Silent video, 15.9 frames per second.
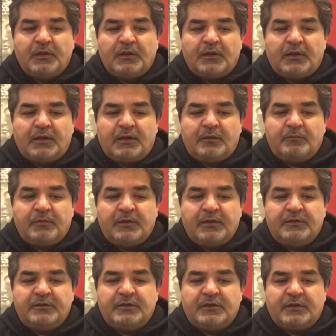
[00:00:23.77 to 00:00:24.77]

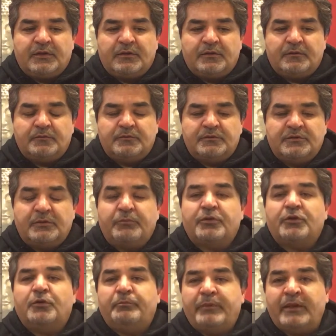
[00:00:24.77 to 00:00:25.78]
the
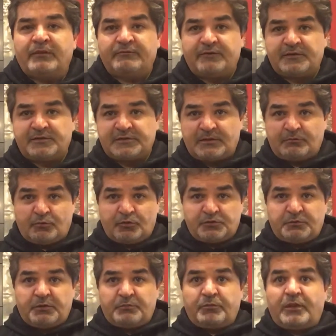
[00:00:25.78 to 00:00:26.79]
typical benefits that
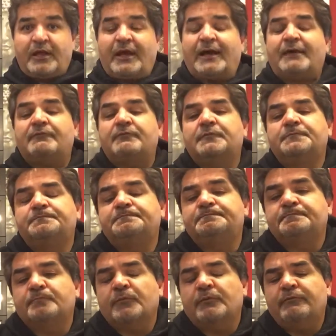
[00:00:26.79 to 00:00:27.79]
most people have
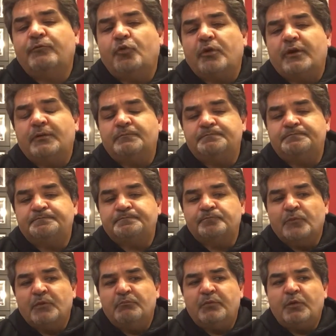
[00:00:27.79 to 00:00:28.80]
for them.
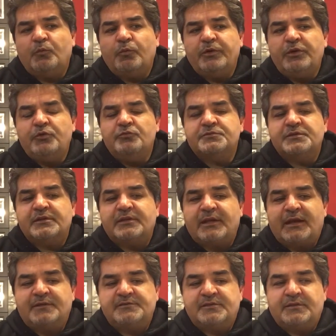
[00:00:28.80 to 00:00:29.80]
But we use it
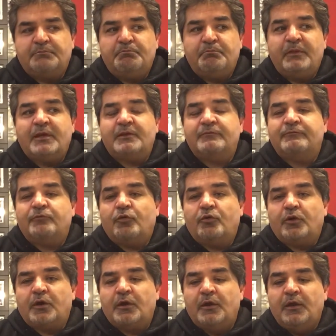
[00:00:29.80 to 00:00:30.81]
as a
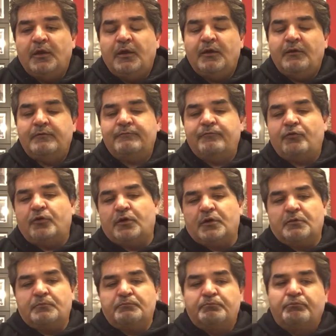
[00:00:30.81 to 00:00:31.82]
metaphor
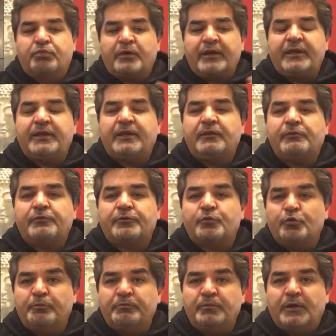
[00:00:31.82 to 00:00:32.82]
for breaking
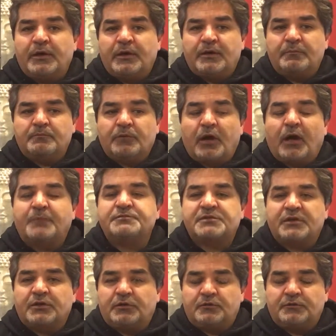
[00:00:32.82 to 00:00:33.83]
through
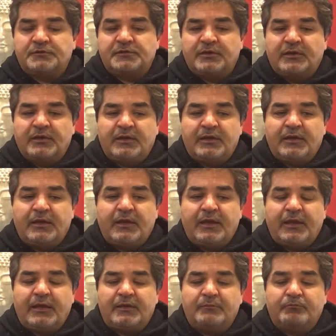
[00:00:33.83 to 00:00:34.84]
obstacles
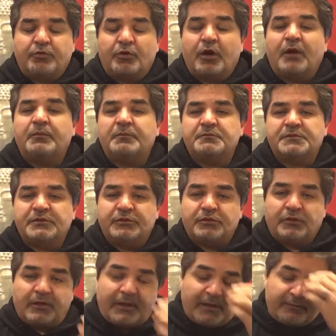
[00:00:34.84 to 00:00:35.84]
and problems in
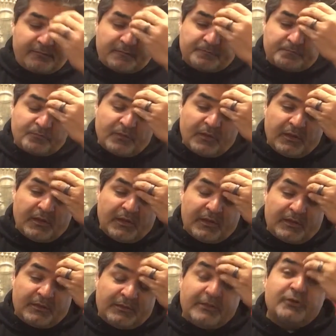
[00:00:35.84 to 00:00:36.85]
your life,
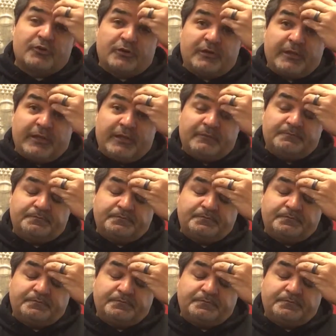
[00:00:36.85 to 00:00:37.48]
literally.